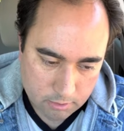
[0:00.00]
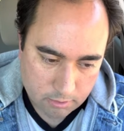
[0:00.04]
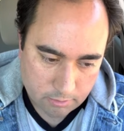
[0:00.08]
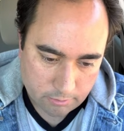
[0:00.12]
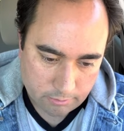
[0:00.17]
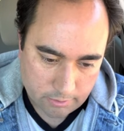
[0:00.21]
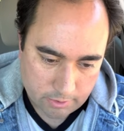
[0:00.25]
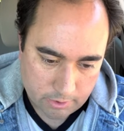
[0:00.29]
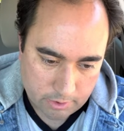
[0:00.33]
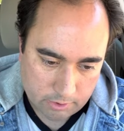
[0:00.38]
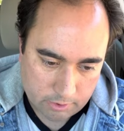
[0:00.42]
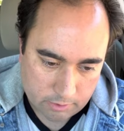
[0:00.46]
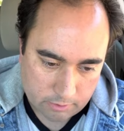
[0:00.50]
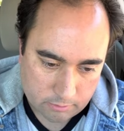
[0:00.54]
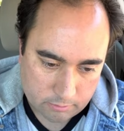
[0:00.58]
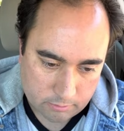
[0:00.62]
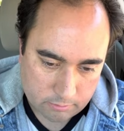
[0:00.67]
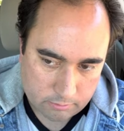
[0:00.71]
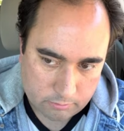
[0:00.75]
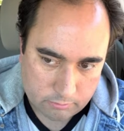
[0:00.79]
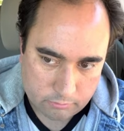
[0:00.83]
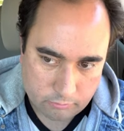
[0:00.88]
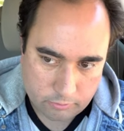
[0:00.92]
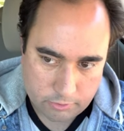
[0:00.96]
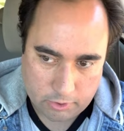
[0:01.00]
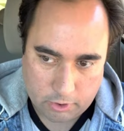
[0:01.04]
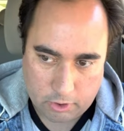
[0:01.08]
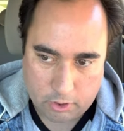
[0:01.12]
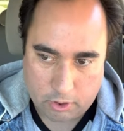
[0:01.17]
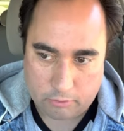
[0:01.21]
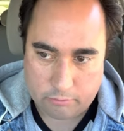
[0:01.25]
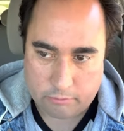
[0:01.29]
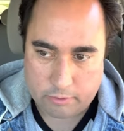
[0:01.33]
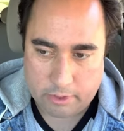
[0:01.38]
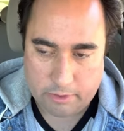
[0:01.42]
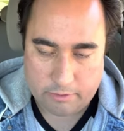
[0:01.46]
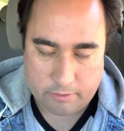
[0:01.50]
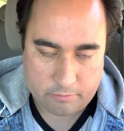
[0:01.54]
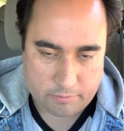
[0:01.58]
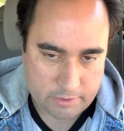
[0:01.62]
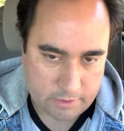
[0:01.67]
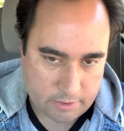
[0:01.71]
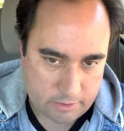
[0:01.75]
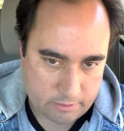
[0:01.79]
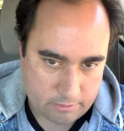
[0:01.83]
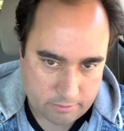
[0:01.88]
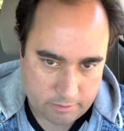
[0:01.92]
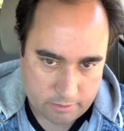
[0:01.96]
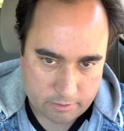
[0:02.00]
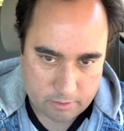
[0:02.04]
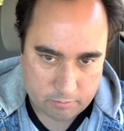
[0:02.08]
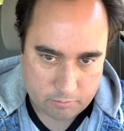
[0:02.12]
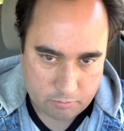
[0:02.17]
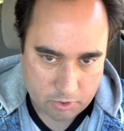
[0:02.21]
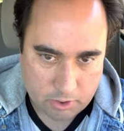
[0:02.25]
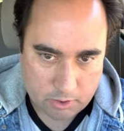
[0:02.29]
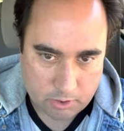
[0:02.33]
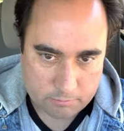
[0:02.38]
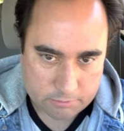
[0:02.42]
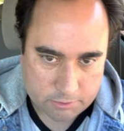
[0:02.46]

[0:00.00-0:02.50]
Now, we all rather be near the palm